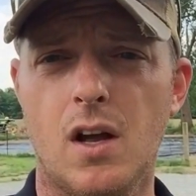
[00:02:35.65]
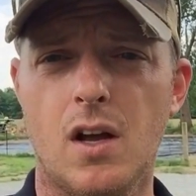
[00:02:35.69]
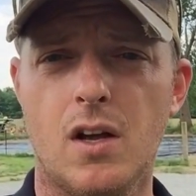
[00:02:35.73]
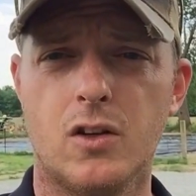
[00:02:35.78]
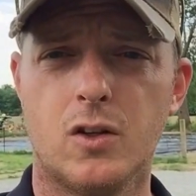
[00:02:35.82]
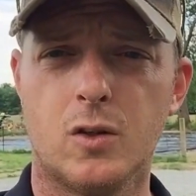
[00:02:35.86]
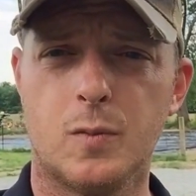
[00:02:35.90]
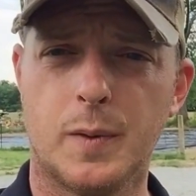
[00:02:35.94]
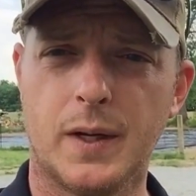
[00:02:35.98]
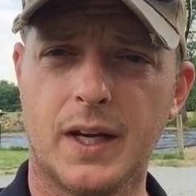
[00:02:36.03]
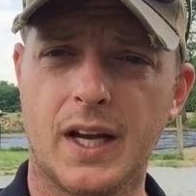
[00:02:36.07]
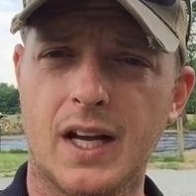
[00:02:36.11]

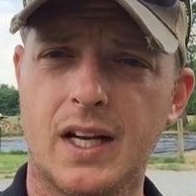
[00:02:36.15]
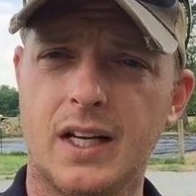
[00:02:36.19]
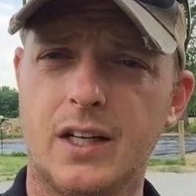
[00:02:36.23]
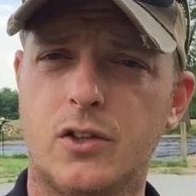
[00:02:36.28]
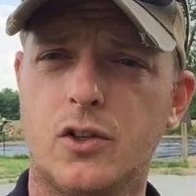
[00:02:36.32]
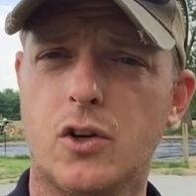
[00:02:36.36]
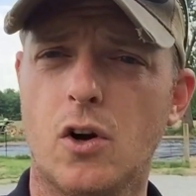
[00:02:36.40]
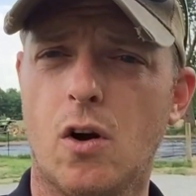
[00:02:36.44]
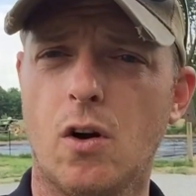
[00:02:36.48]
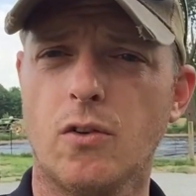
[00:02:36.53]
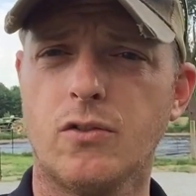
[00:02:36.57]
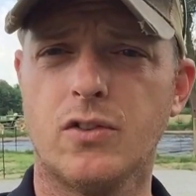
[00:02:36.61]
spaghetti
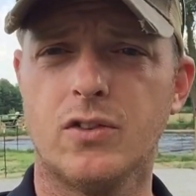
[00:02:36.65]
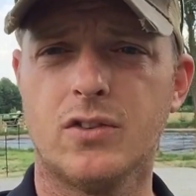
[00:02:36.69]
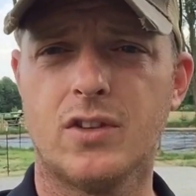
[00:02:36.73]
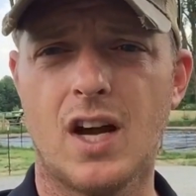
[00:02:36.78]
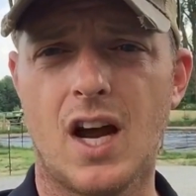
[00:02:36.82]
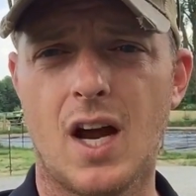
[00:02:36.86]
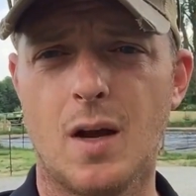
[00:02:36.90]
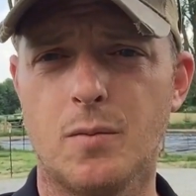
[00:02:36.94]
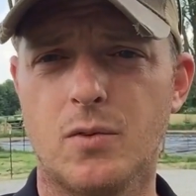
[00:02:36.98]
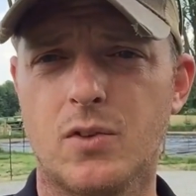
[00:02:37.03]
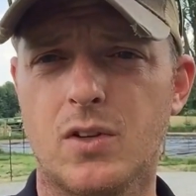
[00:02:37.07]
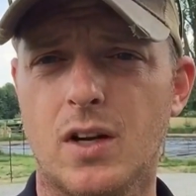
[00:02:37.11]
charts and
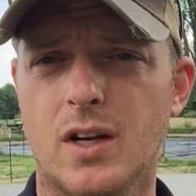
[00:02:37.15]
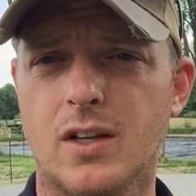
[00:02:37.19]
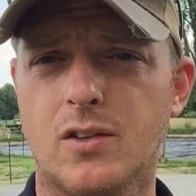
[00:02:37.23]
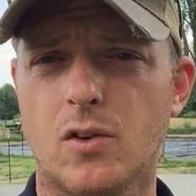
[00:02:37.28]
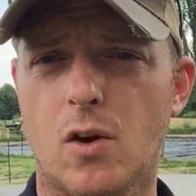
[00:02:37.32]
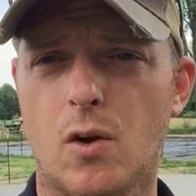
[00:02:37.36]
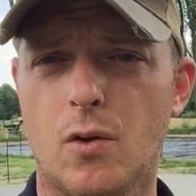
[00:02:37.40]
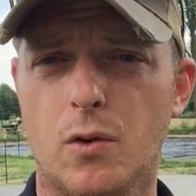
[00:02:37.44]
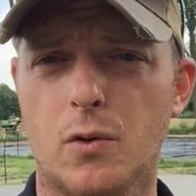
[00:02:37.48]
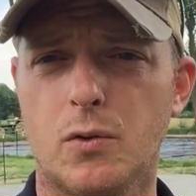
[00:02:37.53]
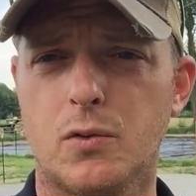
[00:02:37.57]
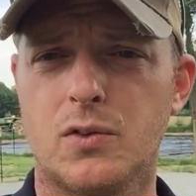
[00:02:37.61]
time studies,
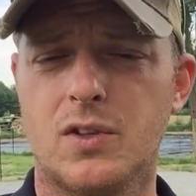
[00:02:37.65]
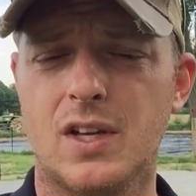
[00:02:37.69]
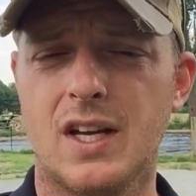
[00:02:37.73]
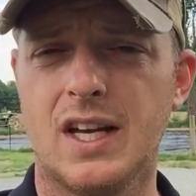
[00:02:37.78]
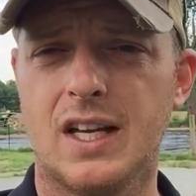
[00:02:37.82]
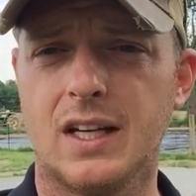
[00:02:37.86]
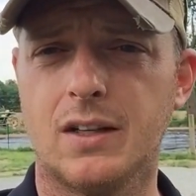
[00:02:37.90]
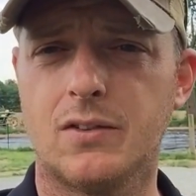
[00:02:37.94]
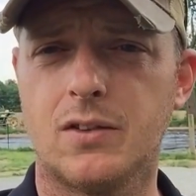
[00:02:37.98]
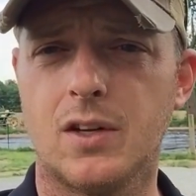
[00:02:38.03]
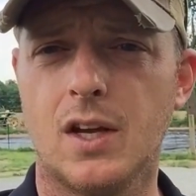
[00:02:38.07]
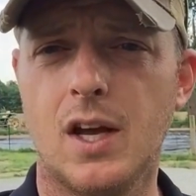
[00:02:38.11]
all those
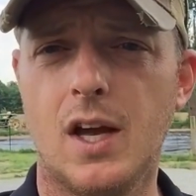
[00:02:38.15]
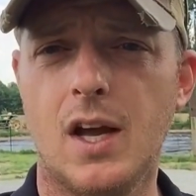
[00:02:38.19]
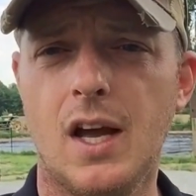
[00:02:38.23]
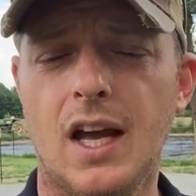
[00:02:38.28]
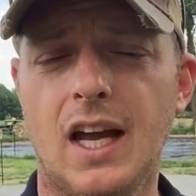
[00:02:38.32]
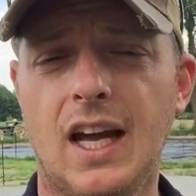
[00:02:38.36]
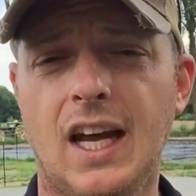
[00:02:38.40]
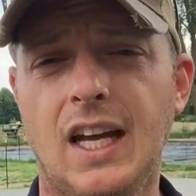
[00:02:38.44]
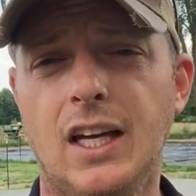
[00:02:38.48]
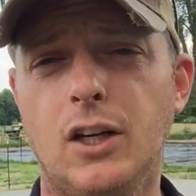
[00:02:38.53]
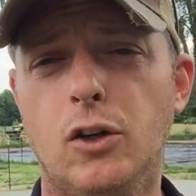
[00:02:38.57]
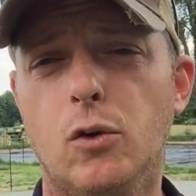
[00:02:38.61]
things.
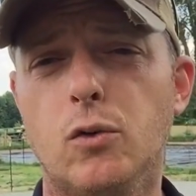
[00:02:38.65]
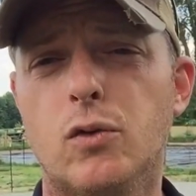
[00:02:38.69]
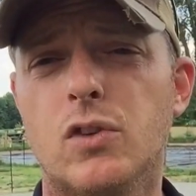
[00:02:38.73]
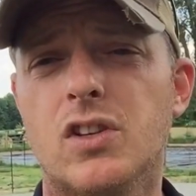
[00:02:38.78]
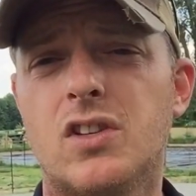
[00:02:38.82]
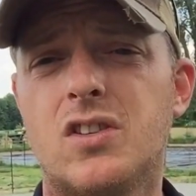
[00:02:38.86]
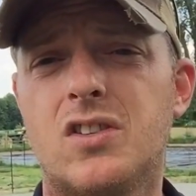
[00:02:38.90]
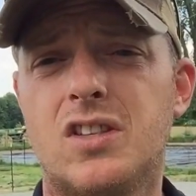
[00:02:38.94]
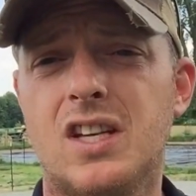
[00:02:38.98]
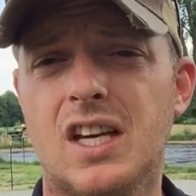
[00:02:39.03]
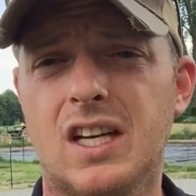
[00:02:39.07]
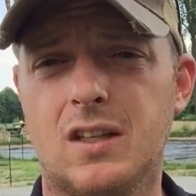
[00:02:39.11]
He uses
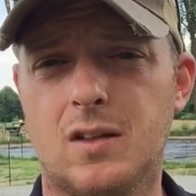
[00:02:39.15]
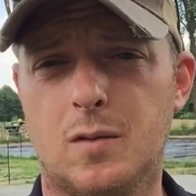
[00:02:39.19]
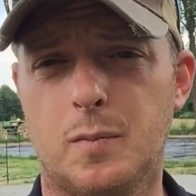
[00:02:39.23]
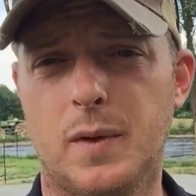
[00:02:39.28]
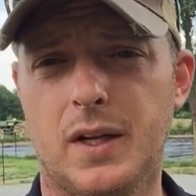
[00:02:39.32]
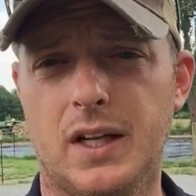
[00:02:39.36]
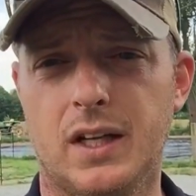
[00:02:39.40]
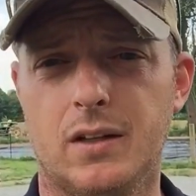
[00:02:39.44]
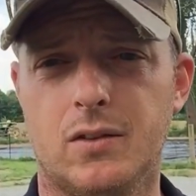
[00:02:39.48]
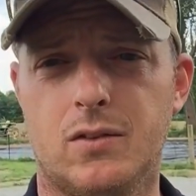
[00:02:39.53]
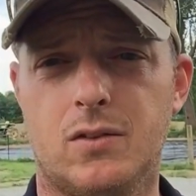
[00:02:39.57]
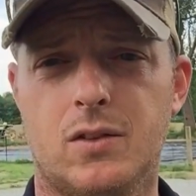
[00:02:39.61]
6
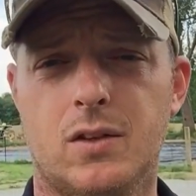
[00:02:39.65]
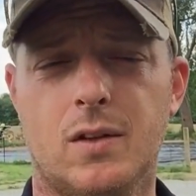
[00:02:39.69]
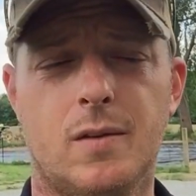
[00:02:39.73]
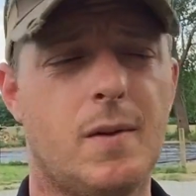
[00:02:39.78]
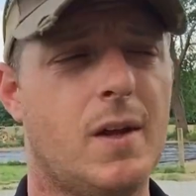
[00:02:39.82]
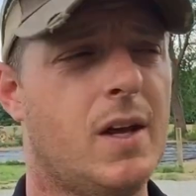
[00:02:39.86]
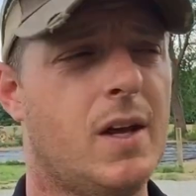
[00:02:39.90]
minutes.